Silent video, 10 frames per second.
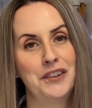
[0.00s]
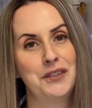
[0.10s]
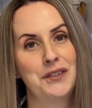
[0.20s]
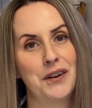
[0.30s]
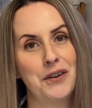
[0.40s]

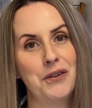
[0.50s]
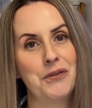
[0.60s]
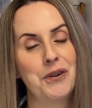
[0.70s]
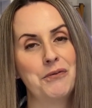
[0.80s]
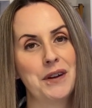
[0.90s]

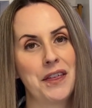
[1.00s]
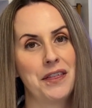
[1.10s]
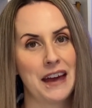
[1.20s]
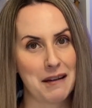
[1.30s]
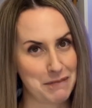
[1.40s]
So with
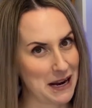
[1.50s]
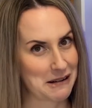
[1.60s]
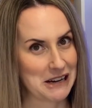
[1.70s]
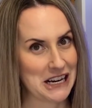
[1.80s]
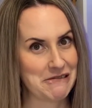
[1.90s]
that
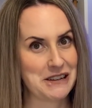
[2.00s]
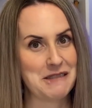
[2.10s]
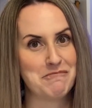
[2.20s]
background in